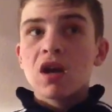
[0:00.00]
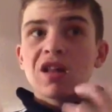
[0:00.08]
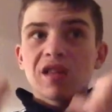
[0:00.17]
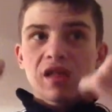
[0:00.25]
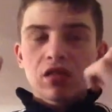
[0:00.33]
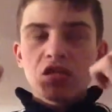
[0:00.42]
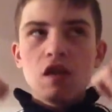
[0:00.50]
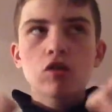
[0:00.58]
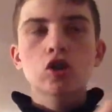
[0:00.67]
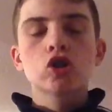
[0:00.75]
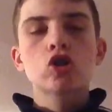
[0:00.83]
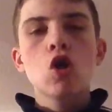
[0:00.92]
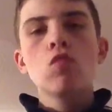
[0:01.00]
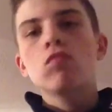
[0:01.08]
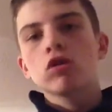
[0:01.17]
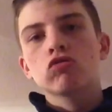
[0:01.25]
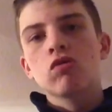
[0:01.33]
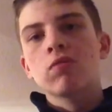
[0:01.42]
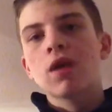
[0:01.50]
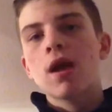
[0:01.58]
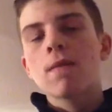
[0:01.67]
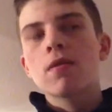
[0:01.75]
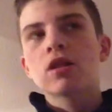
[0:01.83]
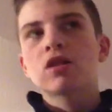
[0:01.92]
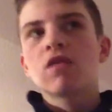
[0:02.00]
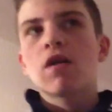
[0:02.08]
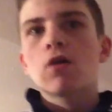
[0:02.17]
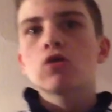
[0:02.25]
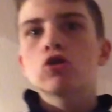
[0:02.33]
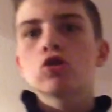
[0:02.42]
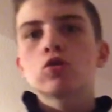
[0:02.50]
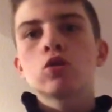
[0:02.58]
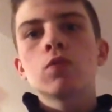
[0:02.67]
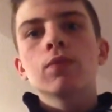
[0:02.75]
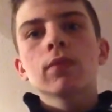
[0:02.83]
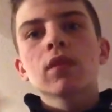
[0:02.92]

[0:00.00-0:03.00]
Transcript: Like, there is so much replayability value due to